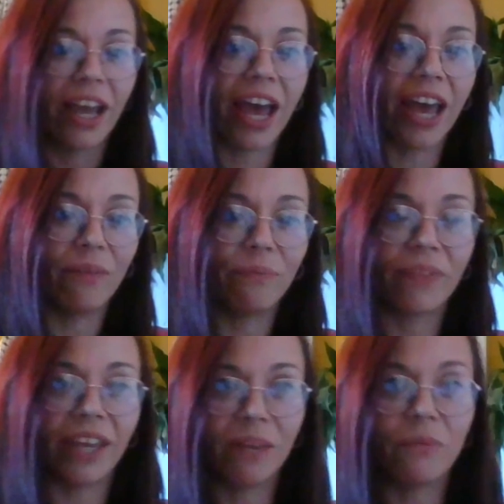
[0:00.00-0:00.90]

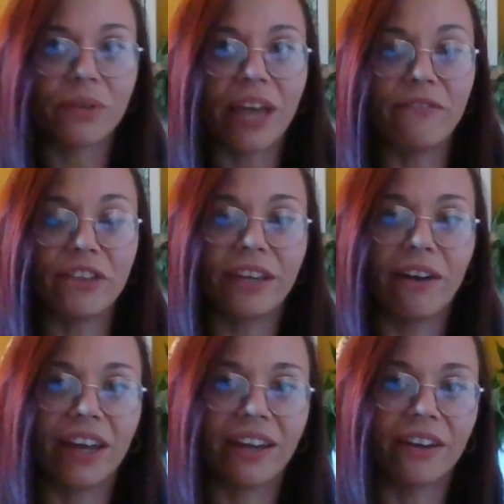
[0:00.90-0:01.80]
in everything
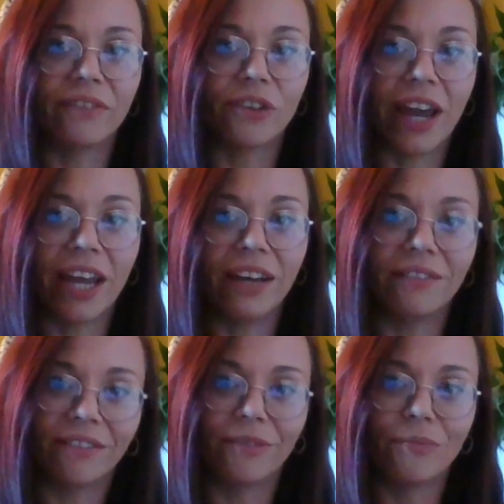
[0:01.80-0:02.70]
I kind of try
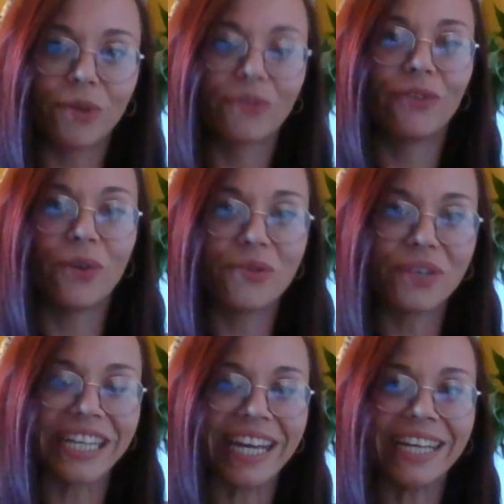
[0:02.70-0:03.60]
and move
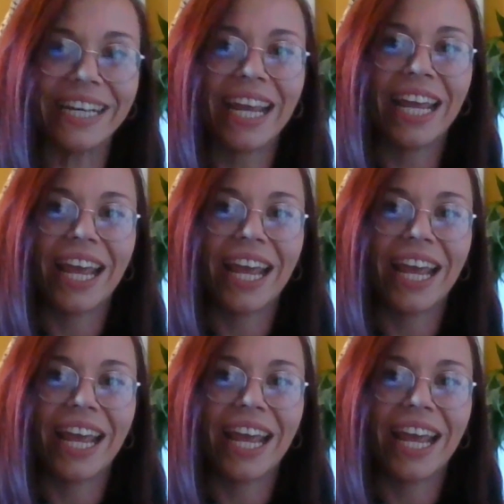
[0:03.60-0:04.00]
forward in.